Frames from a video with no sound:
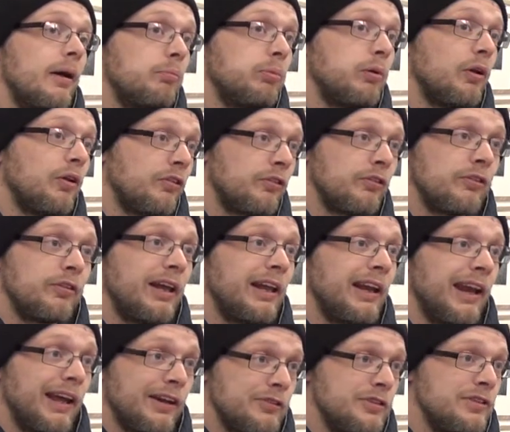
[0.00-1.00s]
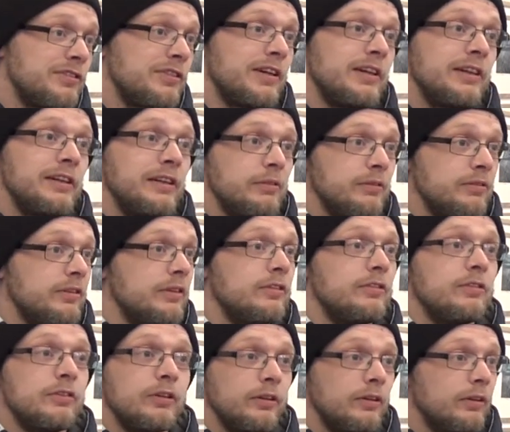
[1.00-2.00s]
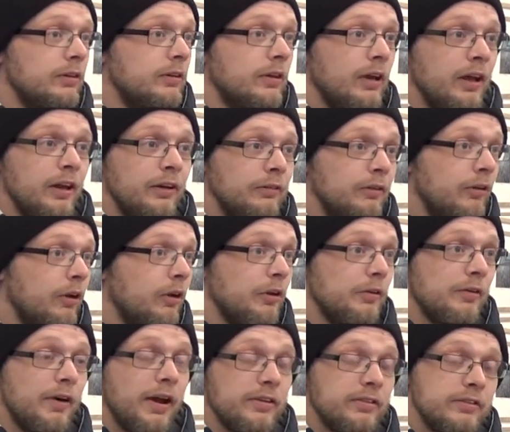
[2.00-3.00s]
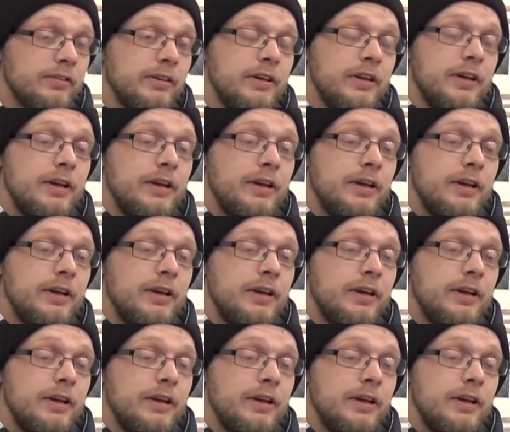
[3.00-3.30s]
plus electricity usage and all the rest.